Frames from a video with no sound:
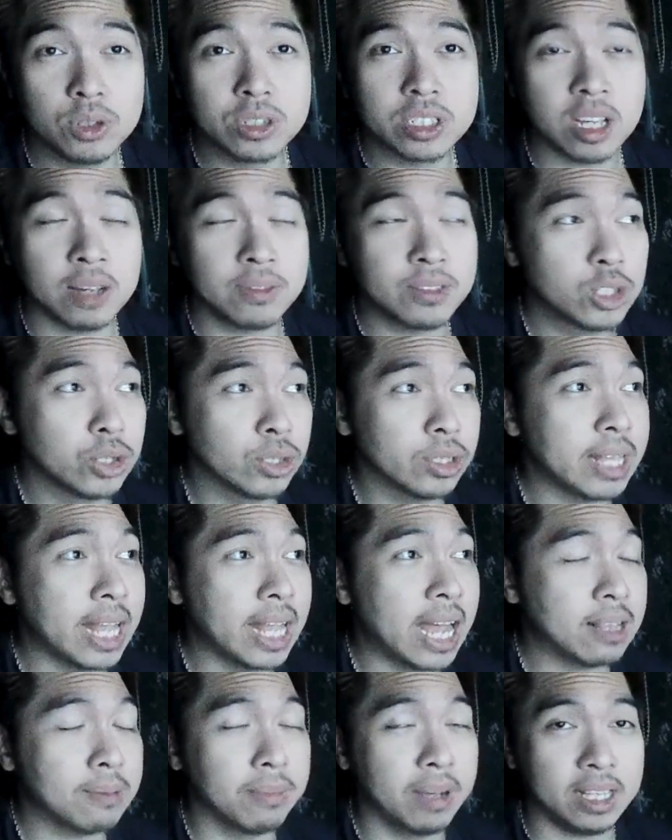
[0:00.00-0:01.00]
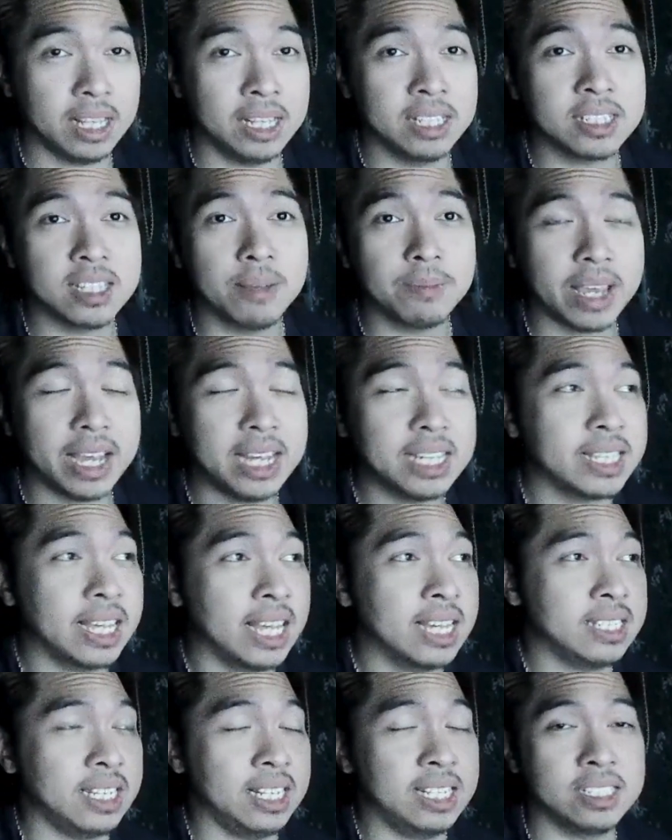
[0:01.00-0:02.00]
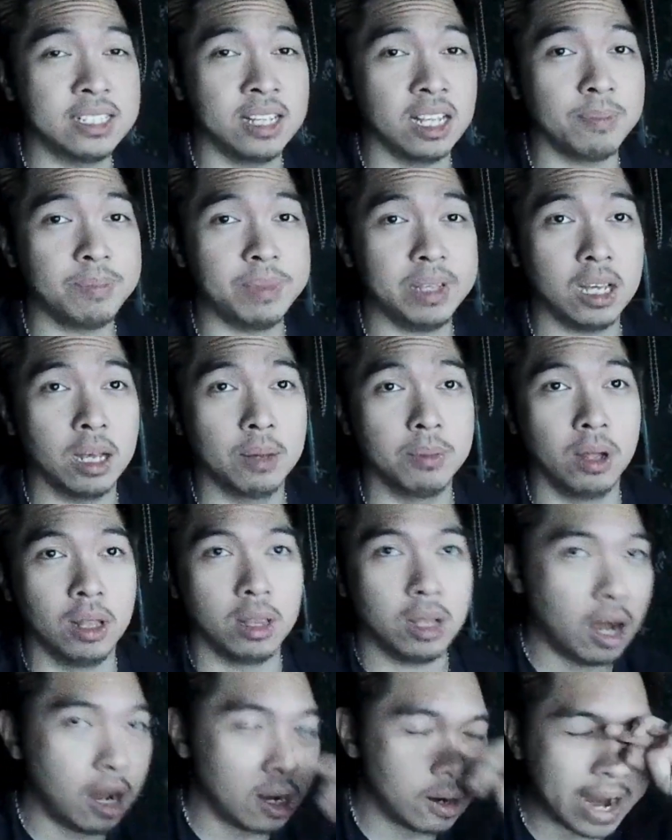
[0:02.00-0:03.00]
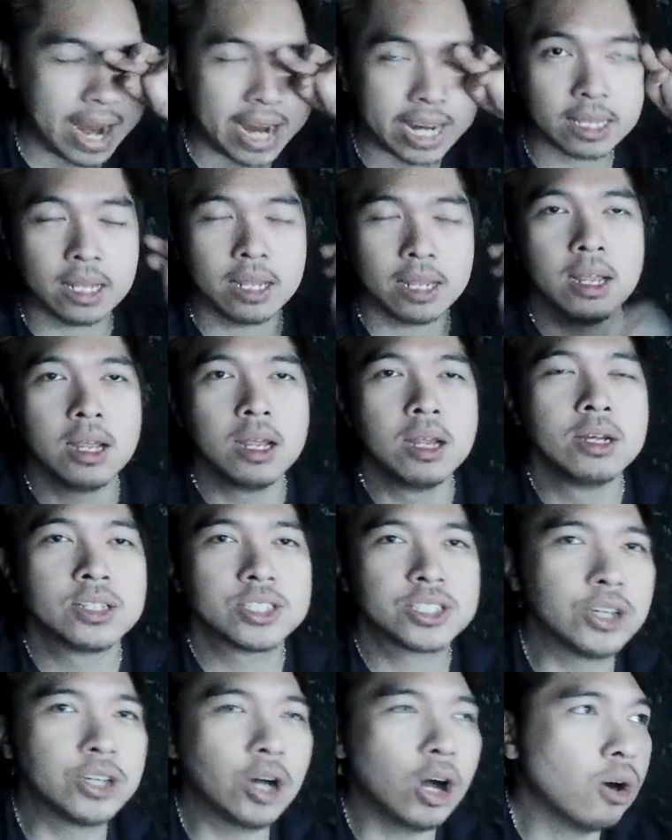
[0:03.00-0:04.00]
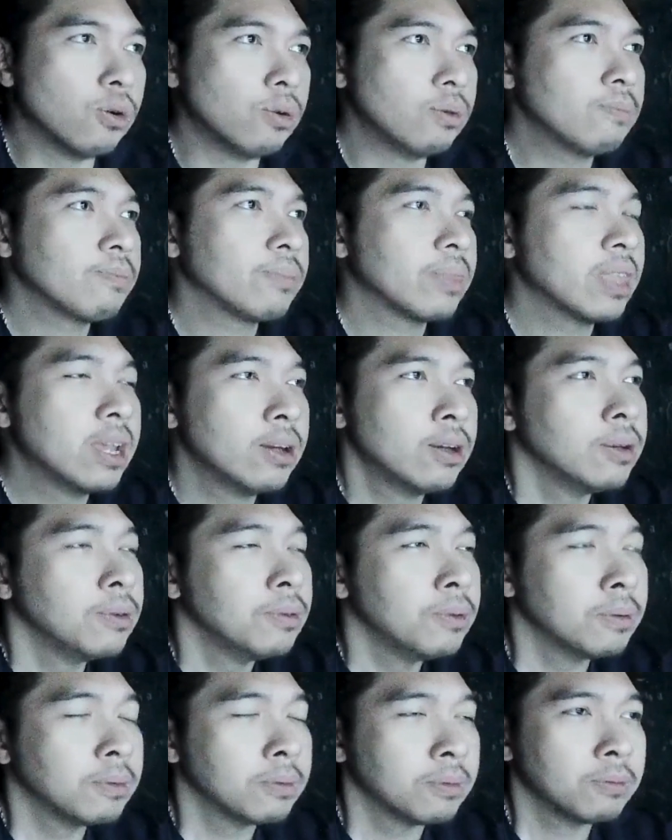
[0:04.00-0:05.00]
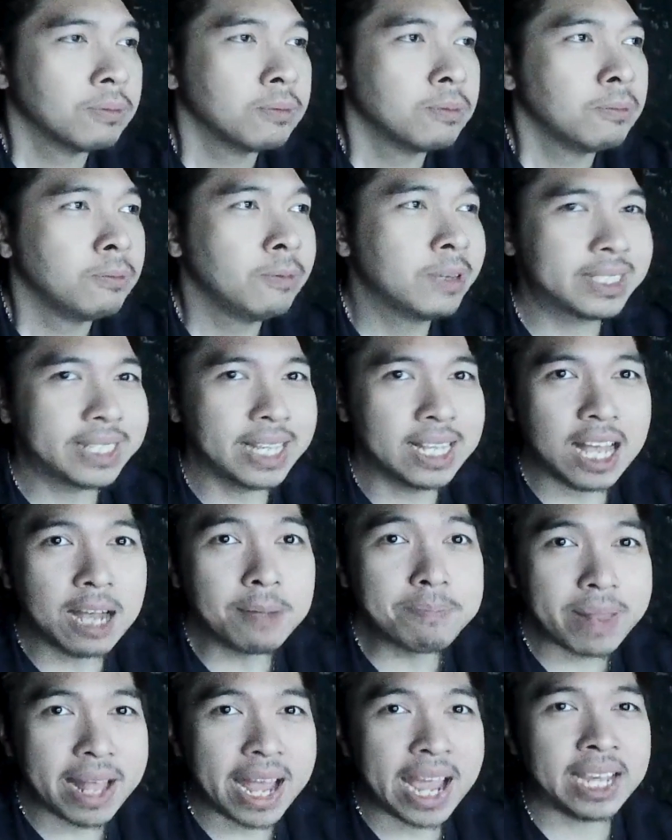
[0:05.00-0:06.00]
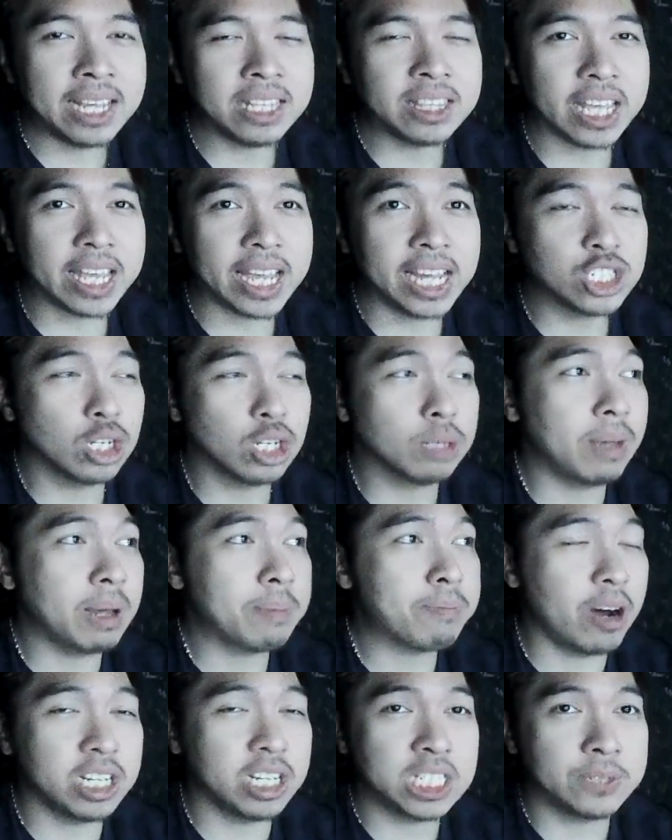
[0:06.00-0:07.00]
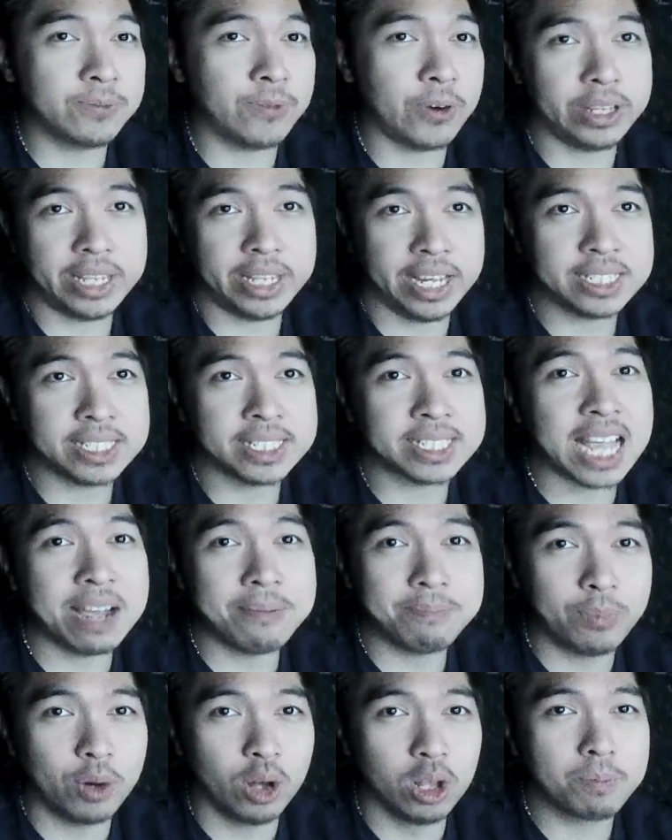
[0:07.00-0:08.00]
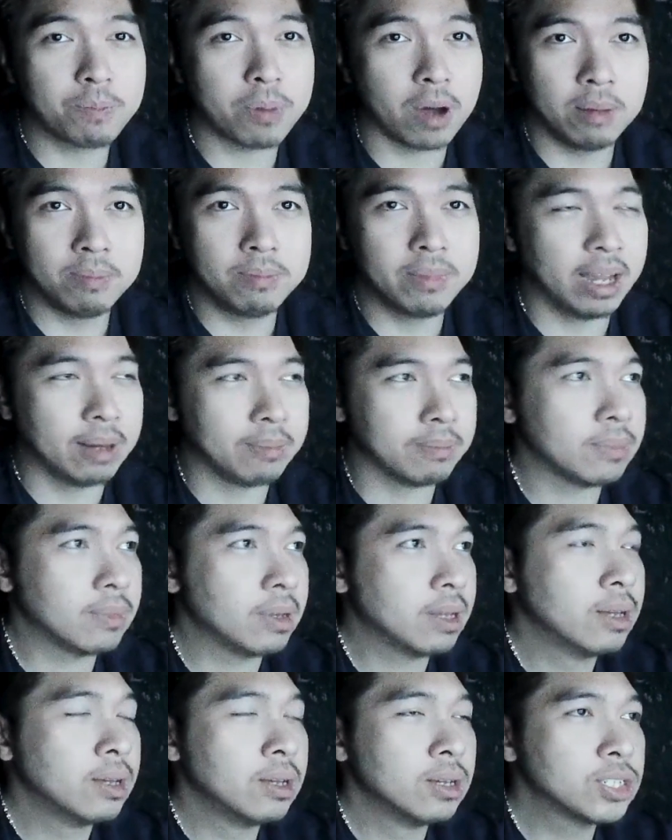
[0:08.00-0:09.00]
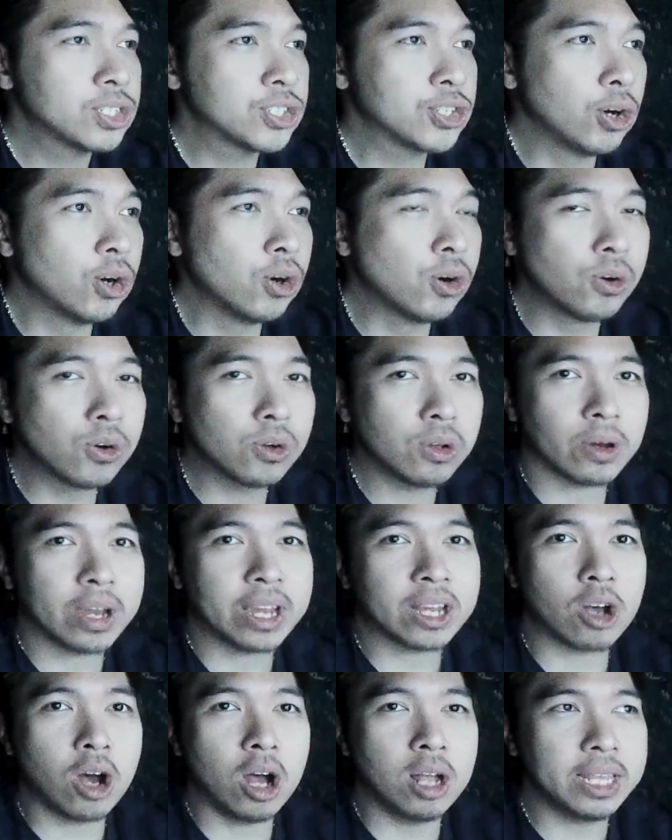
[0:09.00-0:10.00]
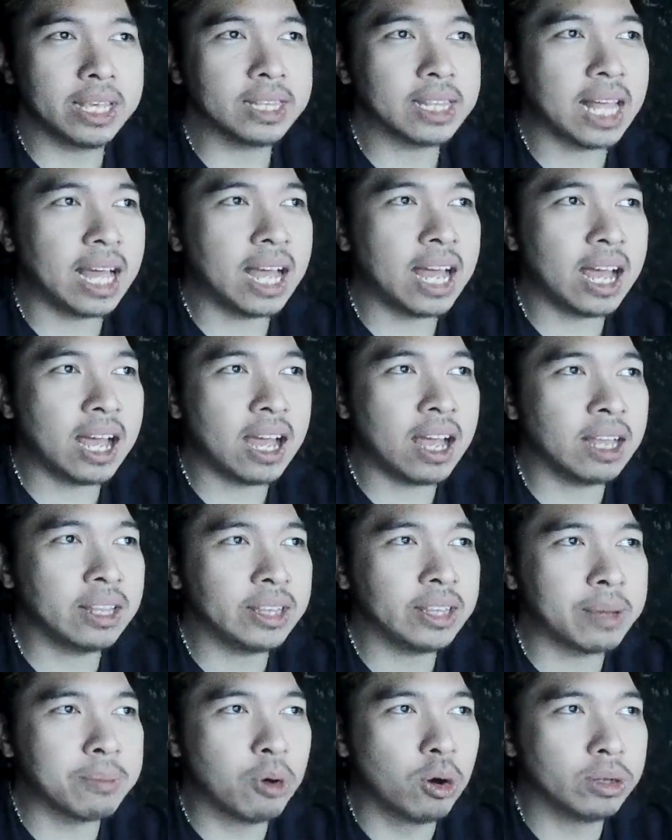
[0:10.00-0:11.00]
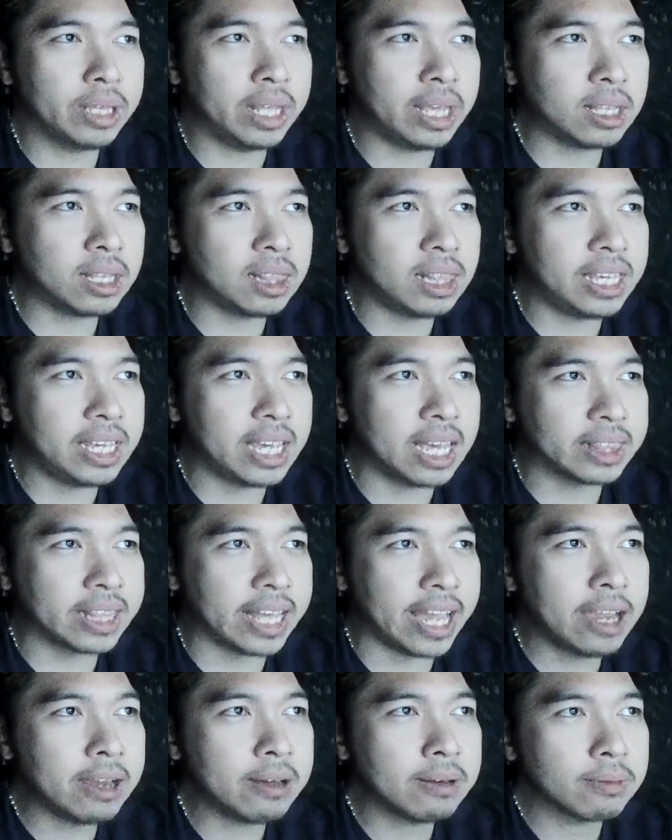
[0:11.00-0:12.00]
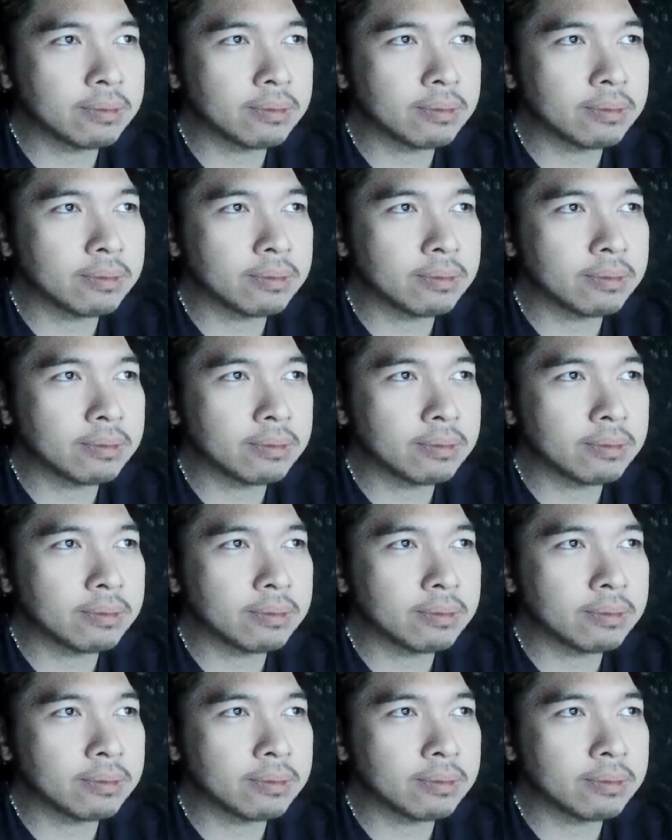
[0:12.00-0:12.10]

substitute that, but in some cases, it's not applicable. All right. So we still apply integration by parts for this sample problem. So recalling the mnemonic, Liate.